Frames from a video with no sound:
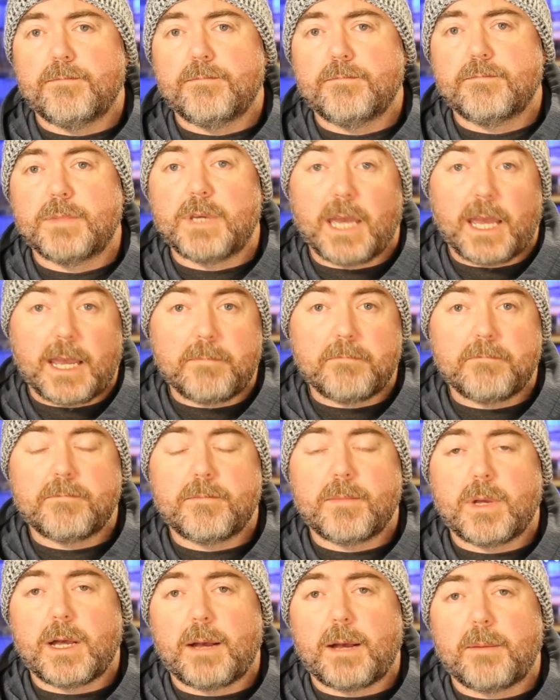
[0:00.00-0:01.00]
game,
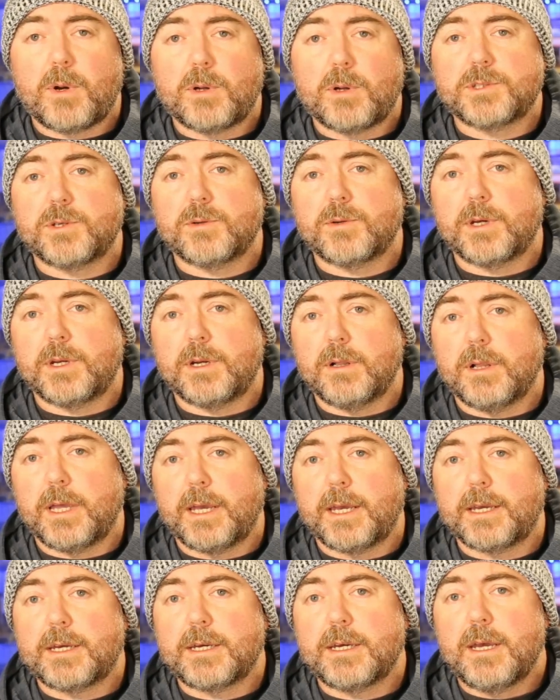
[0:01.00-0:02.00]
I'm also going to
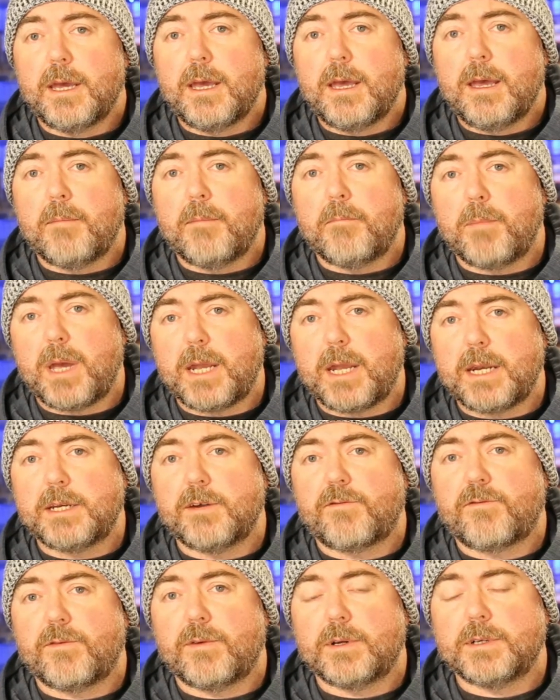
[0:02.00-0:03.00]
link many
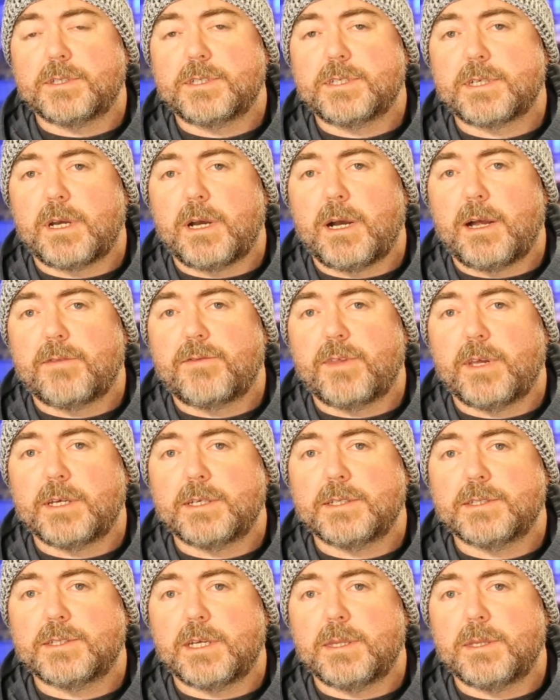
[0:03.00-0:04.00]
different
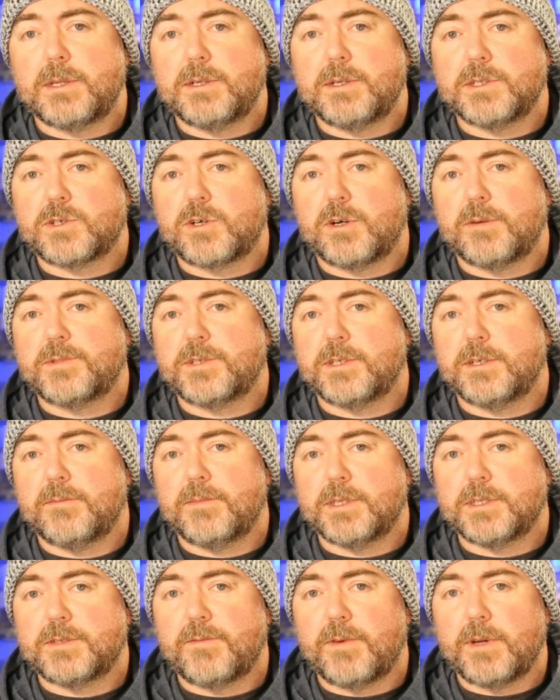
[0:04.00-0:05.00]
things in the description of
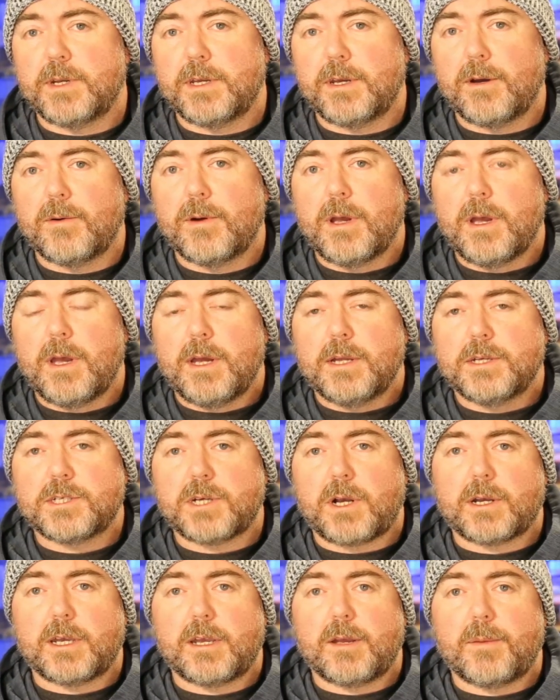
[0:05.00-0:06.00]
this video
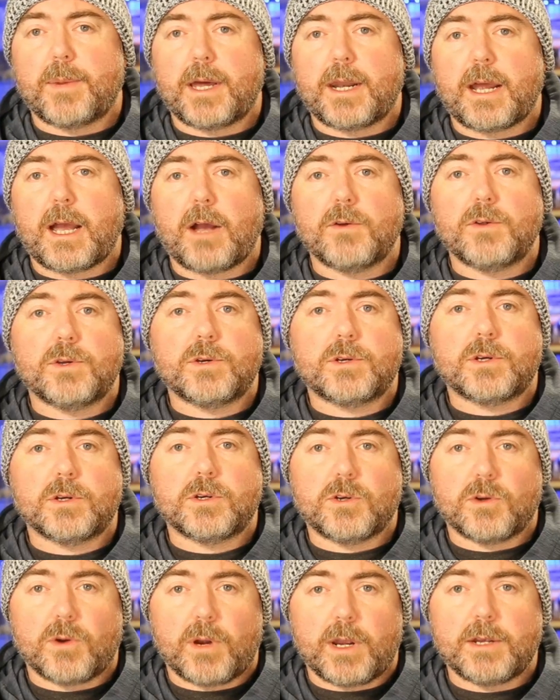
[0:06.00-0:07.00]
talking about how you can
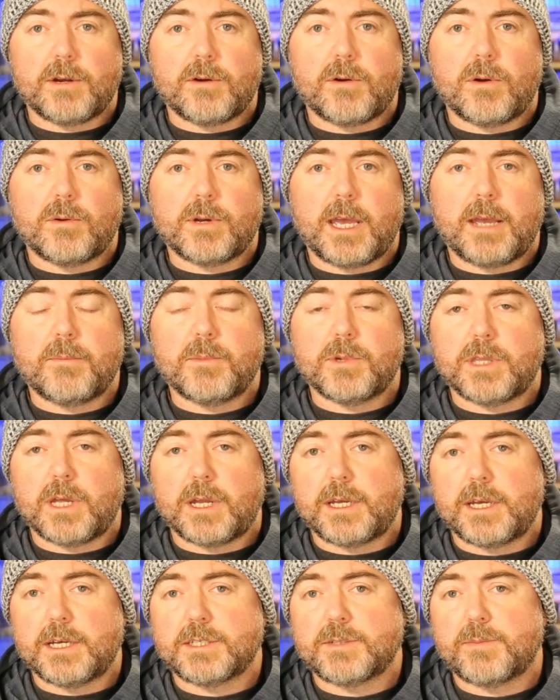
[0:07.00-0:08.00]
create your own game with
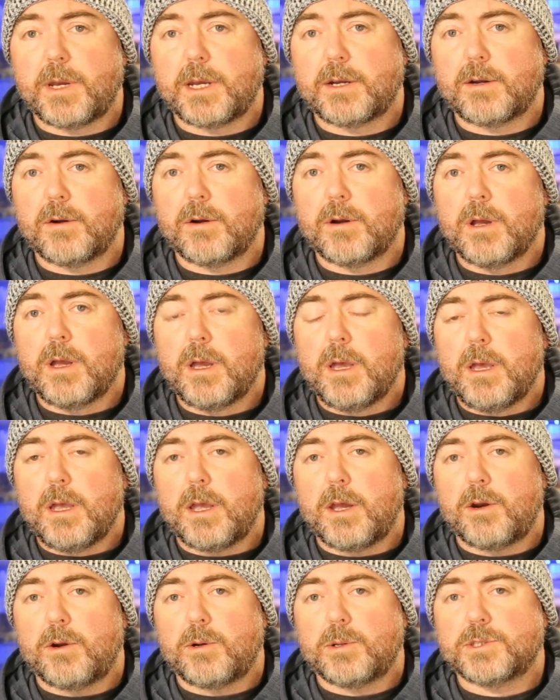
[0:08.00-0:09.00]
NES Maker,
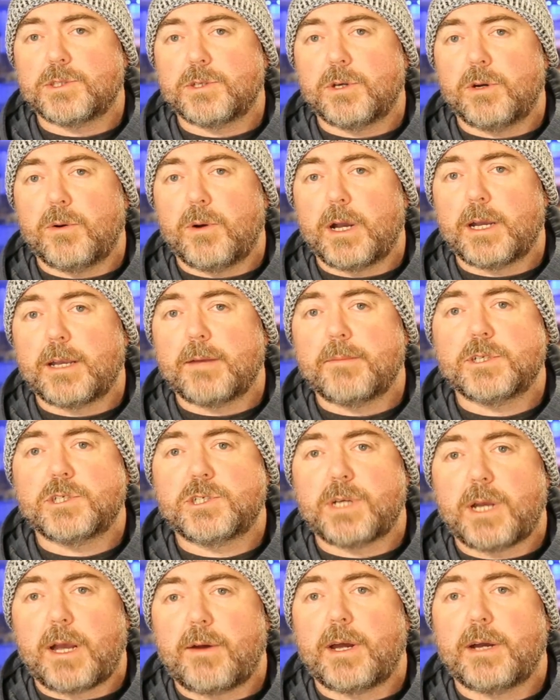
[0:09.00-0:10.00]
and also giving a
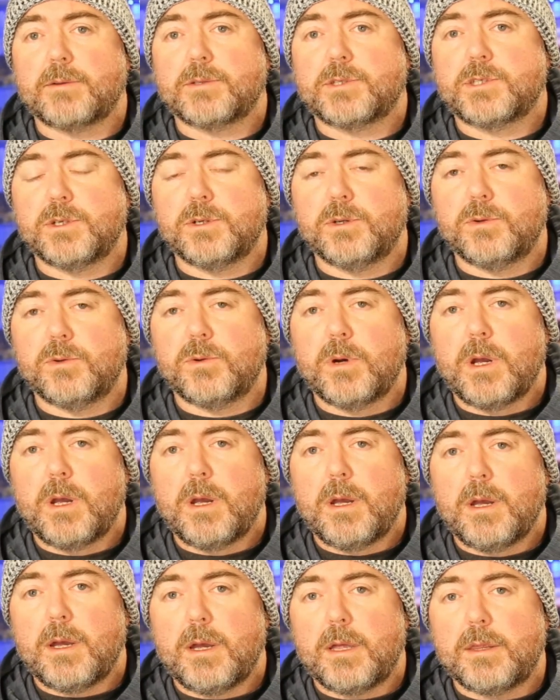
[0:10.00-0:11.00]
shout out to
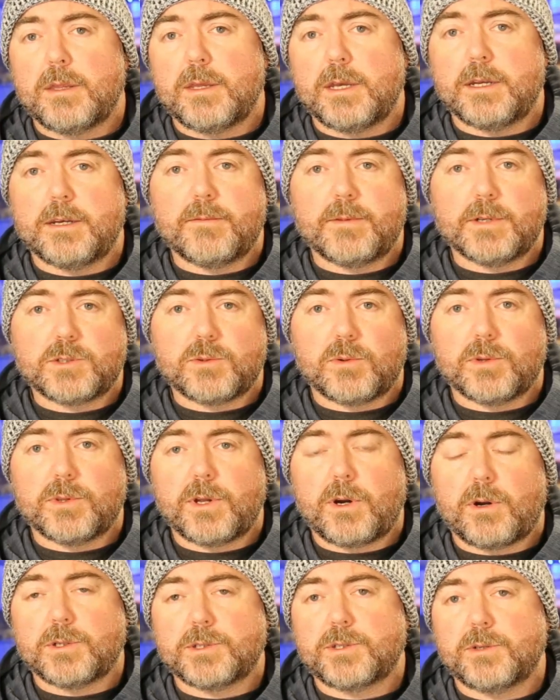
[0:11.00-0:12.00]
the individual
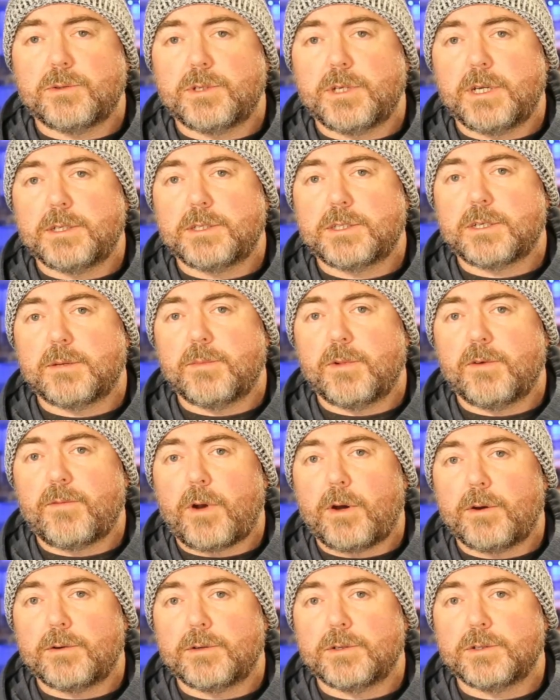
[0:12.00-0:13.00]
that also did some of
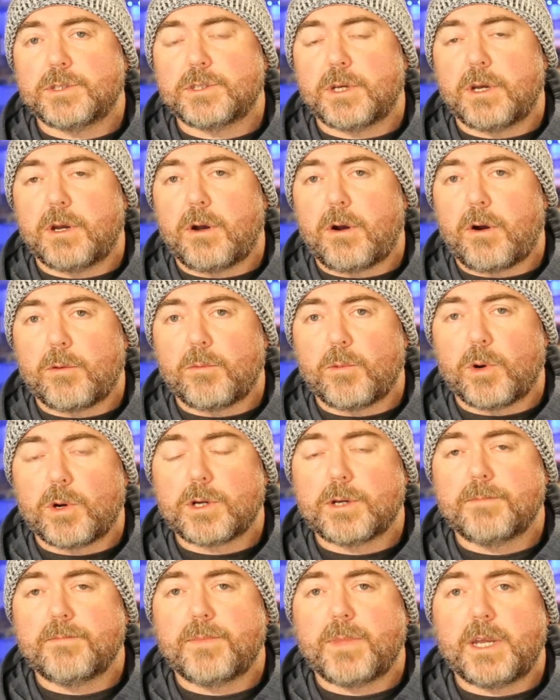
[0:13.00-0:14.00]
Hunter's
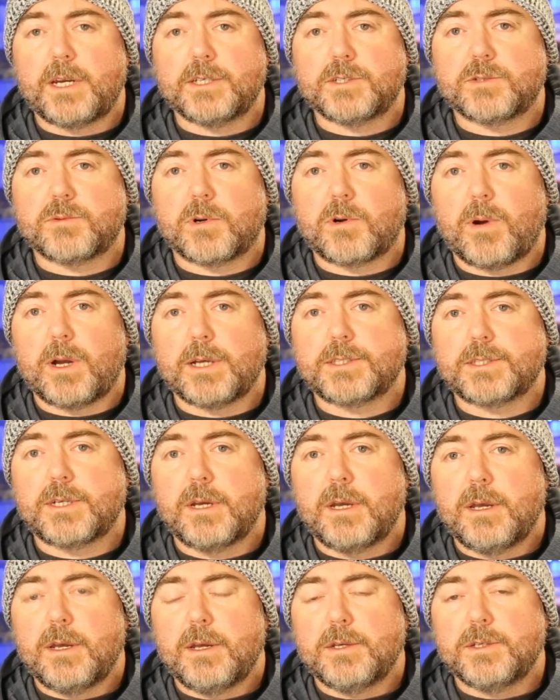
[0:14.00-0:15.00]
artwork at his
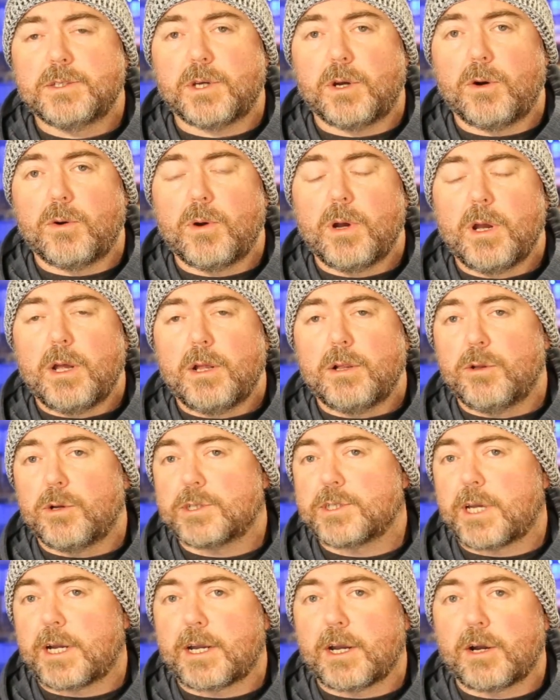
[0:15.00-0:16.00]
request. So
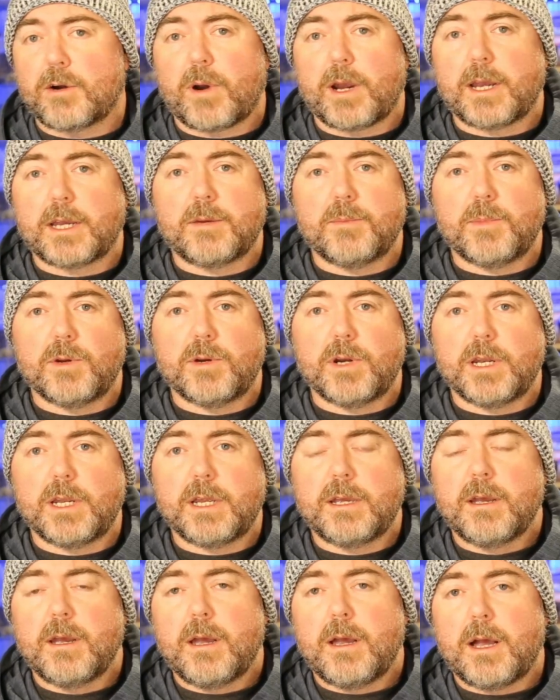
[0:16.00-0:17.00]
looks like a great
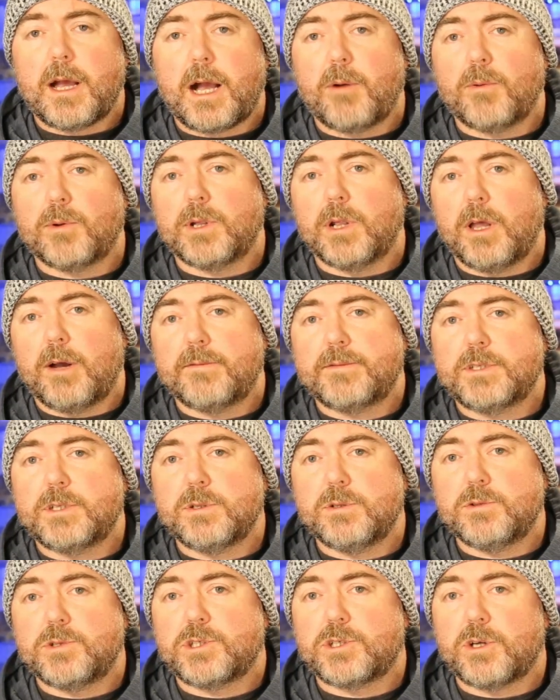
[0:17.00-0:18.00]
community. I would love
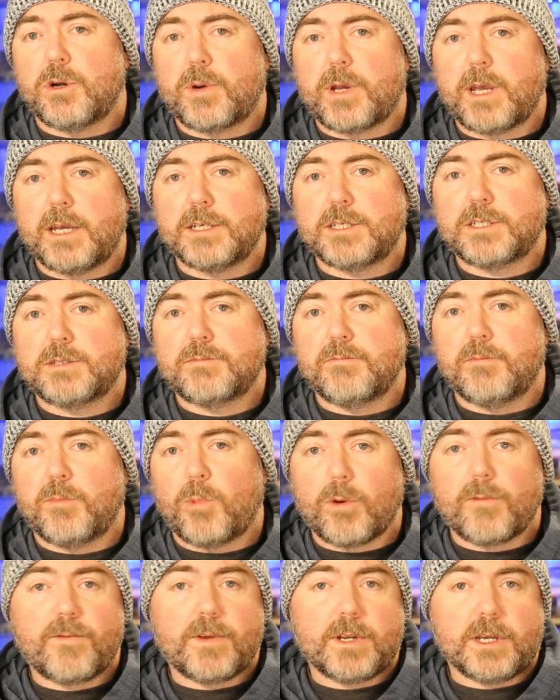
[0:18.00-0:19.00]
to showcase
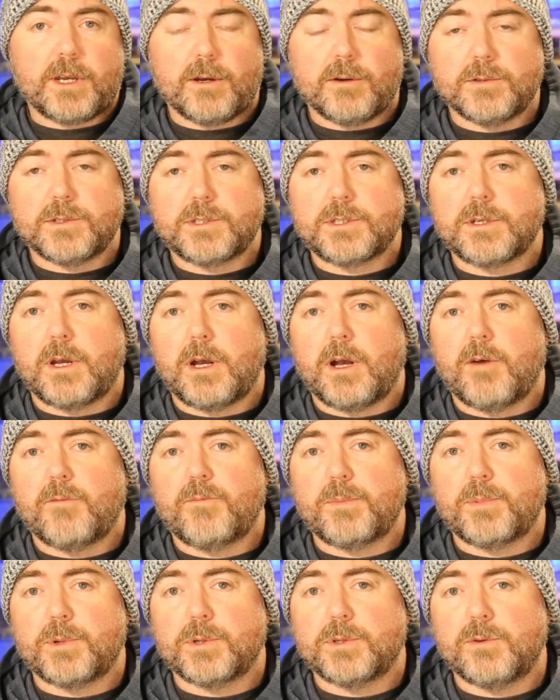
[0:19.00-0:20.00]
more videos of
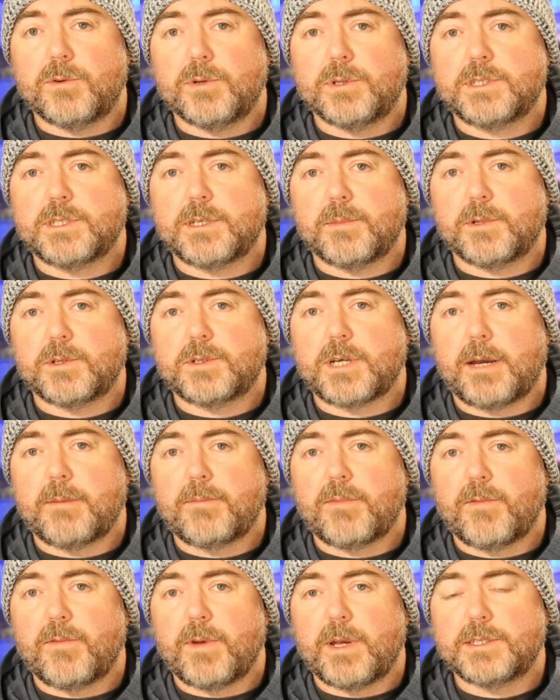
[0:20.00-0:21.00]
people doing similar
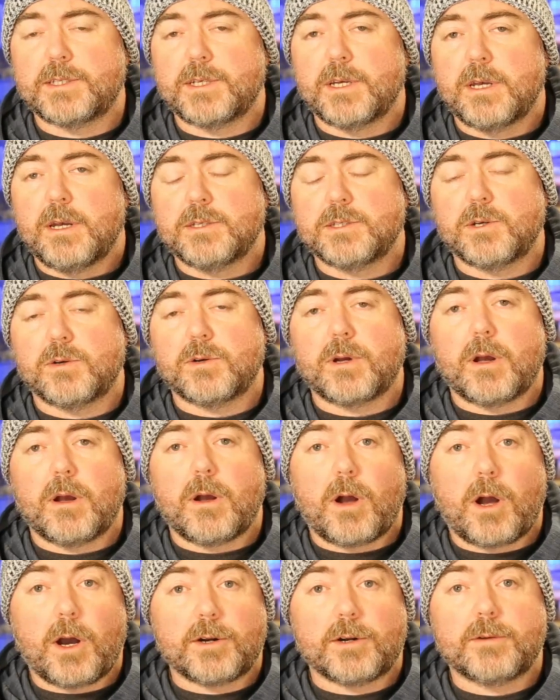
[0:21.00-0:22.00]
type events. So
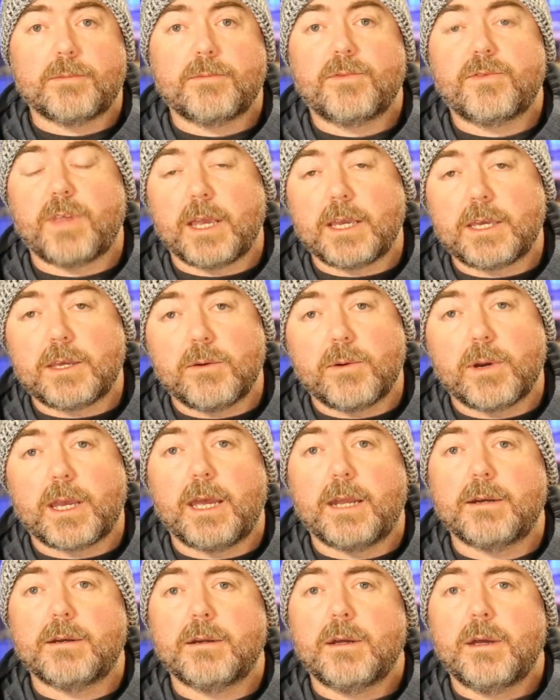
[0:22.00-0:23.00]
Hunter, thank you
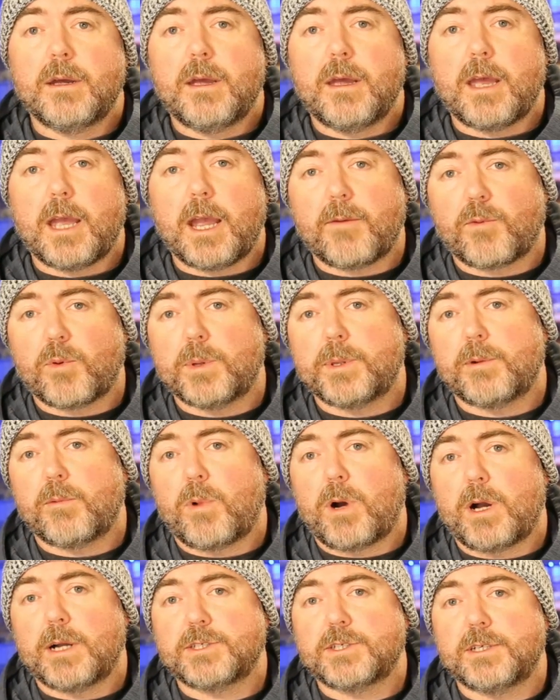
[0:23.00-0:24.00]
again. Everyone that
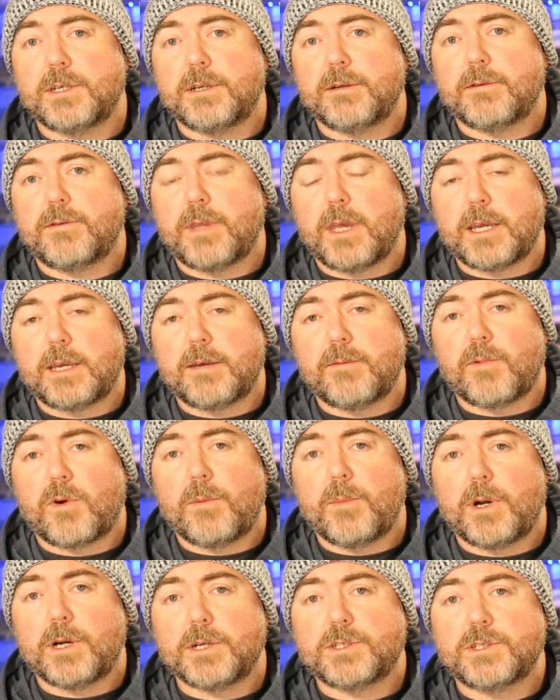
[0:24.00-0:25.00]
watched it, thank you
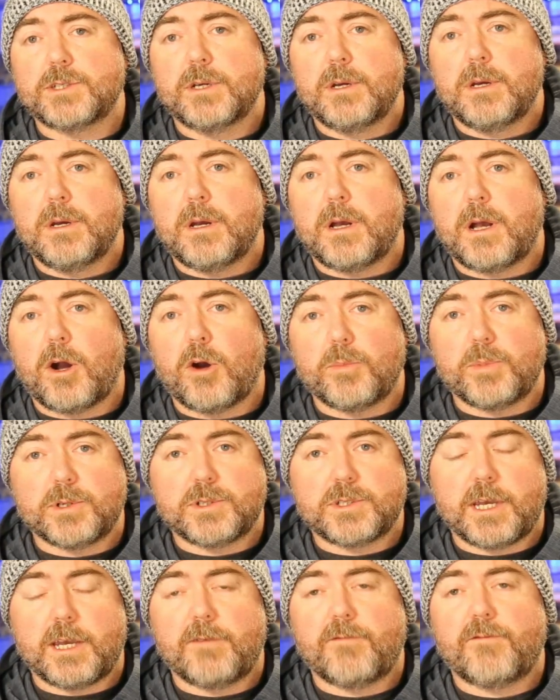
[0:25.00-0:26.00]
very much. I hope you're
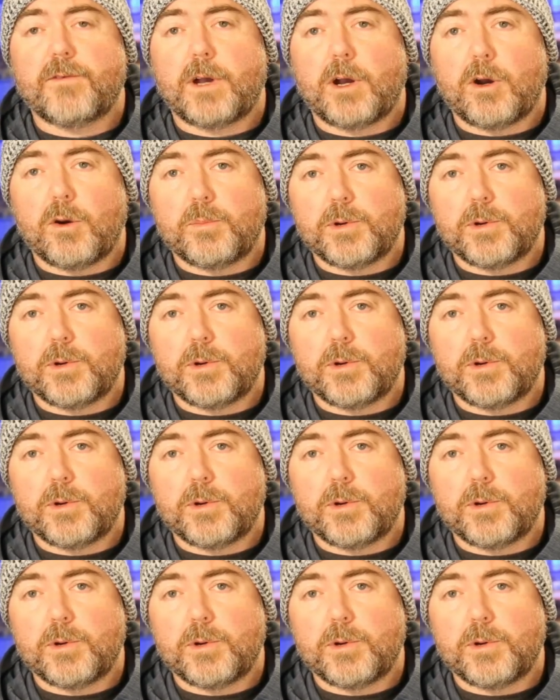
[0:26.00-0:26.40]
safe. I hope you're